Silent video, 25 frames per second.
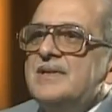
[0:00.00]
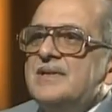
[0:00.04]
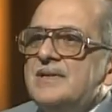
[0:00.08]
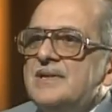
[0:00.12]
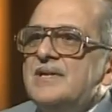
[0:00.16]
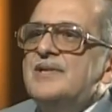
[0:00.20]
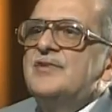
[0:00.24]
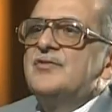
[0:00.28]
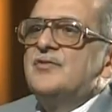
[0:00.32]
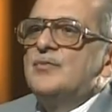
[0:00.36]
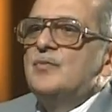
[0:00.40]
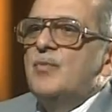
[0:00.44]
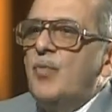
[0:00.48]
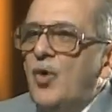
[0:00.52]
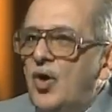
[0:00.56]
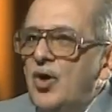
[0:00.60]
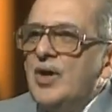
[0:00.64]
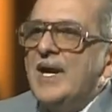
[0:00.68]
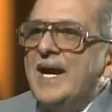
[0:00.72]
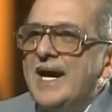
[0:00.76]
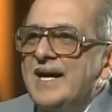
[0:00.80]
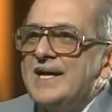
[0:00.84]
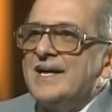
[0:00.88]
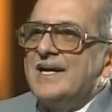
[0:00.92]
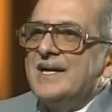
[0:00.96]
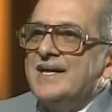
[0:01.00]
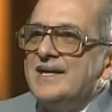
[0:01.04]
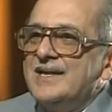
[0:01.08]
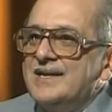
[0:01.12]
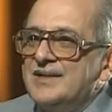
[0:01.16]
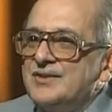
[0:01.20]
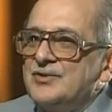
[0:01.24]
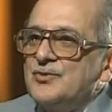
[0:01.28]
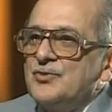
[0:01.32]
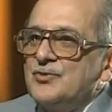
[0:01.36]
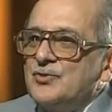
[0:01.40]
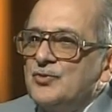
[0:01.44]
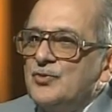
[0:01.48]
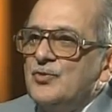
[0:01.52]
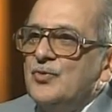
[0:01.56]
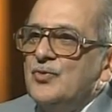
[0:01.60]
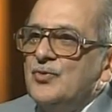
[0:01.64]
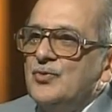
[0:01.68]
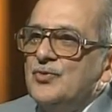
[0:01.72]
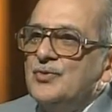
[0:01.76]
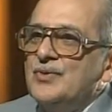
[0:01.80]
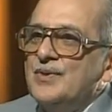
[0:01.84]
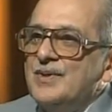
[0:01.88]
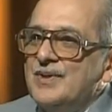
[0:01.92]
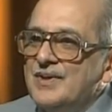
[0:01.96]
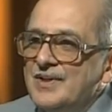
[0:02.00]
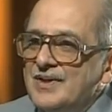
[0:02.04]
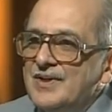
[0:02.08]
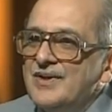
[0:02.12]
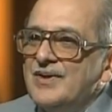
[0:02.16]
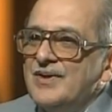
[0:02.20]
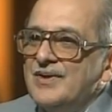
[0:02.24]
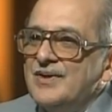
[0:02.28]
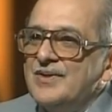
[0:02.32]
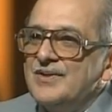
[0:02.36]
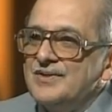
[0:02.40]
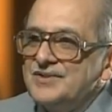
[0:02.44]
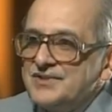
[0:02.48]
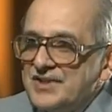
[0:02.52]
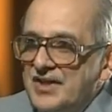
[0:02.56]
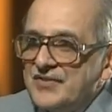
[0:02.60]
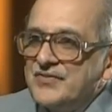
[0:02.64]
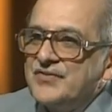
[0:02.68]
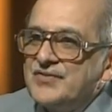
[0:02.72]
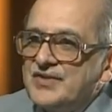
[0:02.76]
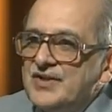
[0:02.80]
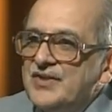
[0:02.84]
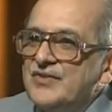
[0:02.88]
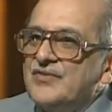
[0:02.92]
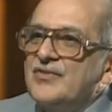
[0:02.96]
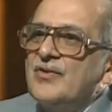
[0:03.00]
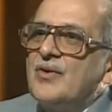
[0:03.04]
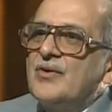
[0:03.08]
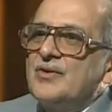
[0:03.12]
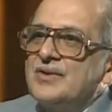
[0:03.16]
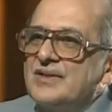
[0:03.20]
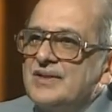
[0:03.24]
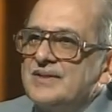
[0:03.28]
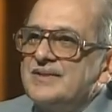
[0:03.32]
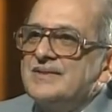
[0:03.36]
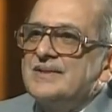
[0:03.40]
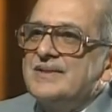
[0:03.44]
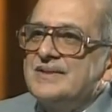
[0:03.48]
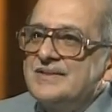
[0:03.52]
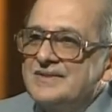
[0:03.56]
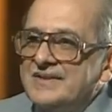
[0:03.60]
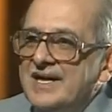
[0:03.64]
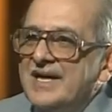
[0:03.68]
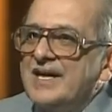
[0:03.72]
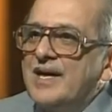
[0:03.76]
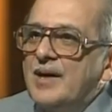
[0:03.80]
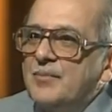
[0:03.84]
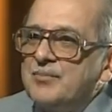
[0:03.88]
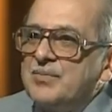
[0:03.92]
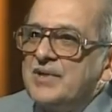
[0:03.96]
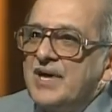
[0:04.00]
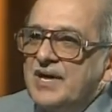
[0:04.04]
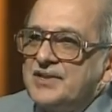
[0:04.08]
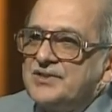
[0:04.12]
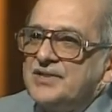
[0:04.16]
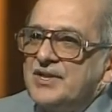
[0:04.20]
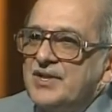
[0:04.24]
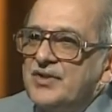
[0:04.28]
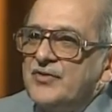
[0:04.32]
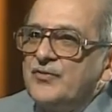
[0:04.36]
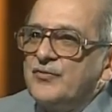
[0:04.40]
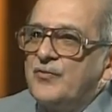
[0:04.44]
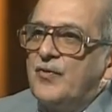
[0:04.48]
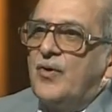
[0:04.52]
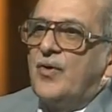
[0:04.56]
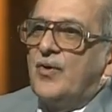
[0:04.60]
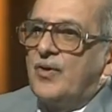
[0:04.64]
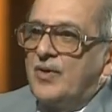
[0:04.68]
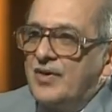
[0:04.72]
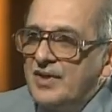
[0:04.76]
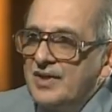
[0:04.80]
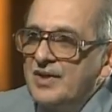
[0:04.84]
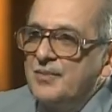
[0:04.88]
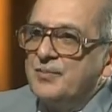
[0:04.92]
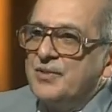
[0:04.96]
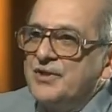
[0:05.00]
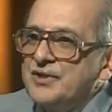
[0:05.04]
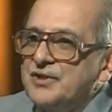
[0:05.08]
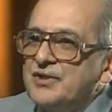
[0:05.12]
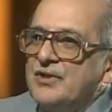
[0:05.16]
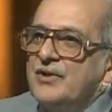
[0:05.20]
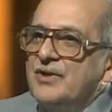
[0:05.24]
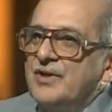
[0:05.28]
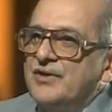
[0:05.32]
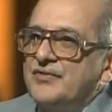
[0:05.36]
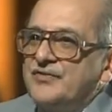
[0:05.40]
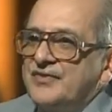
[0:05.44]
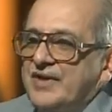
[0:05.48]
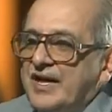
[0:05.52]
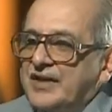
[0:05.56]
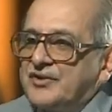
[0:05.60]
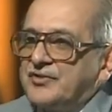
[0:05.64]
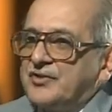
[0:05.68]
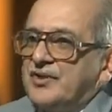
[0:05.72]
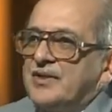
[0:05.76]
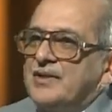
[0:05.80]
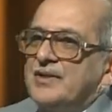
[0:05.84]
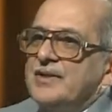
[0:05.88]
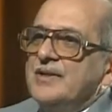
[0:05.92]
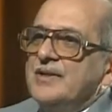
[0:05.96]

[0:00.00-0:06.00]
is more likely to do justice or take up cudgels for a particular section